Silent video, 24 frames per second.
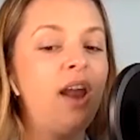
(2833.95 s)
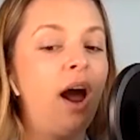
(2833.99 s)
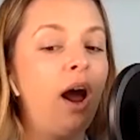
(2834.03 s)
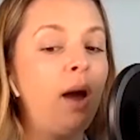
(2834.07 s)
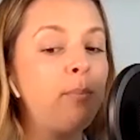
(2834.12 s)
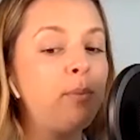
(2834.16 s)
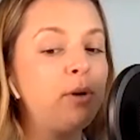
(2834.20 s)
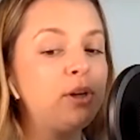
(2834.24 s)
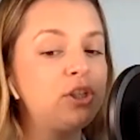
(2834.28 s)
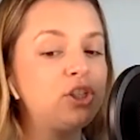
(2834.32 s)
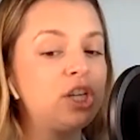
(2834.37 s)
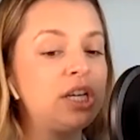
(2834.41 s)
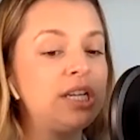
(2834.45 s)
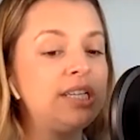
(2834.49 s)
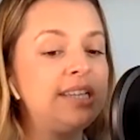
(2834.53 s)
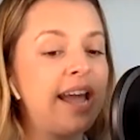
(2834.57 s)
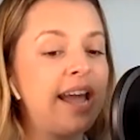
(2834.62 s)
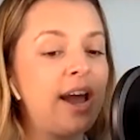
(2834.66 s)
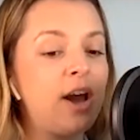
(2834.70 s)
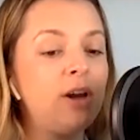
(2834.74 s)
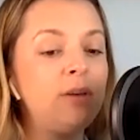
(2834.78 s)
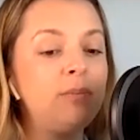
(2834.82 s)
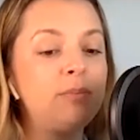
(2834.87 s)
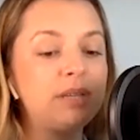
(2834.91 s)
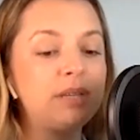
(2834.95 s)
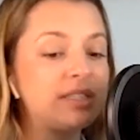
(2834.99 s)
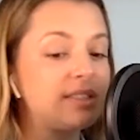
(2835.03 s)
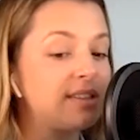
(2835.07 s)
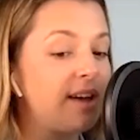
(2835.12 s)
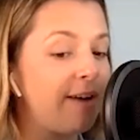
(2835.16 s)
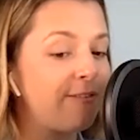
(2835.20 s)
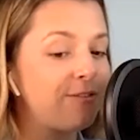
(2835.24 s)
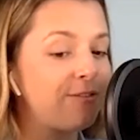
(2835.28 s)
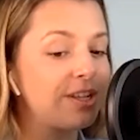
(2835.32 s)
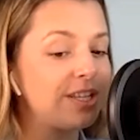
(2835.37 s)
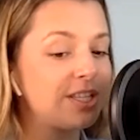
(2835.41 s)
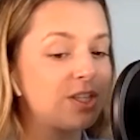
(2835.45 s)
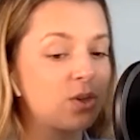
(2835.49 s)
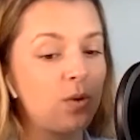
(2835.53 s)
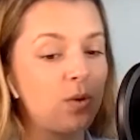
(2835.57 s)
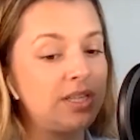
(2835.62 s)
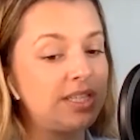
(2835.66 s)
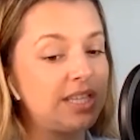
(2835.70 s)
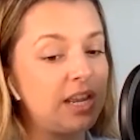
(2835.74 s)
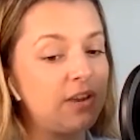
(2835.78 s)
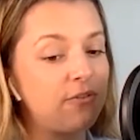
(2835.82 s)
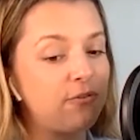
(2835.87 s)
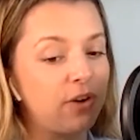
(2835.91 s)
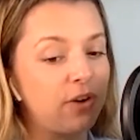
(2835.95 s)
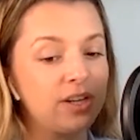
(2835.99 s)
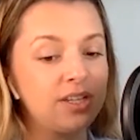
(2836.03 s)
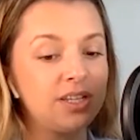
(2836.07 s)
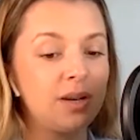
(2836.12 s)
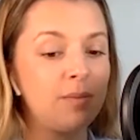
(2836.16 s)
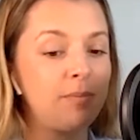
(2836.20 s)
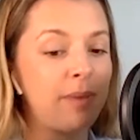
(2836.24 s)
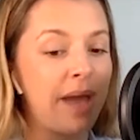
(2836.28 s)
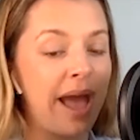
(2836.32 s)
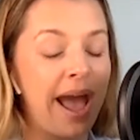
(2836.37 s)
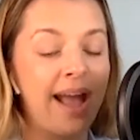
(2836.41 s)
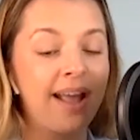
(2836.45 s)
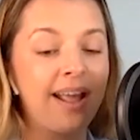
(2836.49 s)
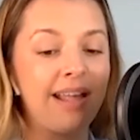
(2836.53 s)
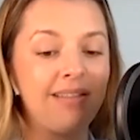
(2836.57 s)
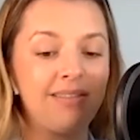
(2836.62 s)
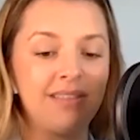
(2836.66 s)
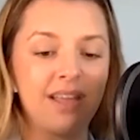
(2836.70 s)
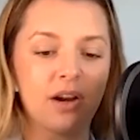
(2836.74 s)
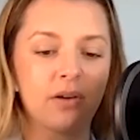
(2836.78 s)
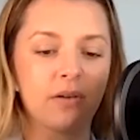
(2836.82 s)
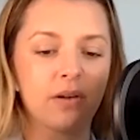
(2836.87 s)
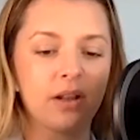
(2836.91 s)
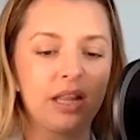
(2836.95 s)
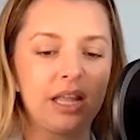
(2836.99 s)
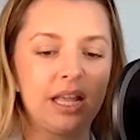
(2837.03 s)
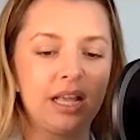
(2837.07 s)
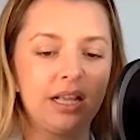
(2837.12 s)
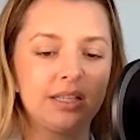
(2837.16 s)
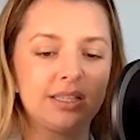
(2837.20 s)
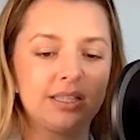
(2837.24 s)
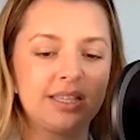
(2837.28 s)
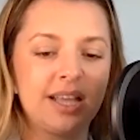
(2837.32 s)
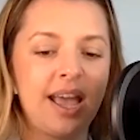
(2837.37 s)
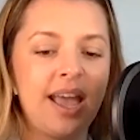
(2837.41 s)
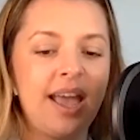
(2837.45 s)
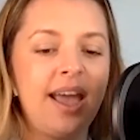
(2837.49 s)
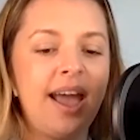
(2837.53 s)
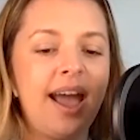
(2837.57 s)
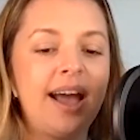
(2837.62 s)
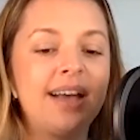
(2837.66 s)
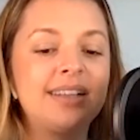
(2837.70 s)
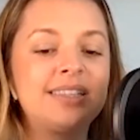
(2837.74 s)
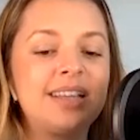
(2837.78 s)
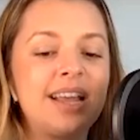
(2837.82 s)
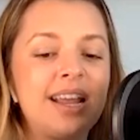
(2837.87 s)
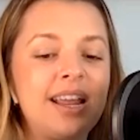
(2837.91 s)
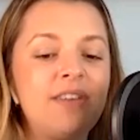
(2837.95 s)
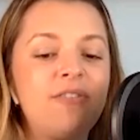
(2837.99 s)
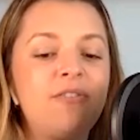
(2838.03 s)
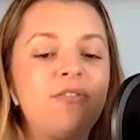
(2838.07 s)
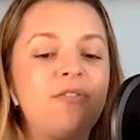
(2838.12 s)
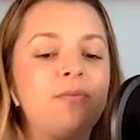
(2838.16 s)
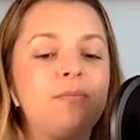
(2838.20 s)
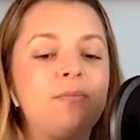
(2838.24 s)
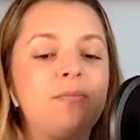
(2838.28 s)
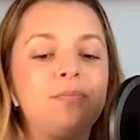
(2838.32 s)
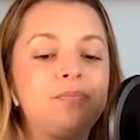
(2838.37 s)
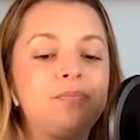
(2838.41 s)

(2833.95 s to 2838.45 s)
not pushing down, but softly squeezing front and back and then a release, as if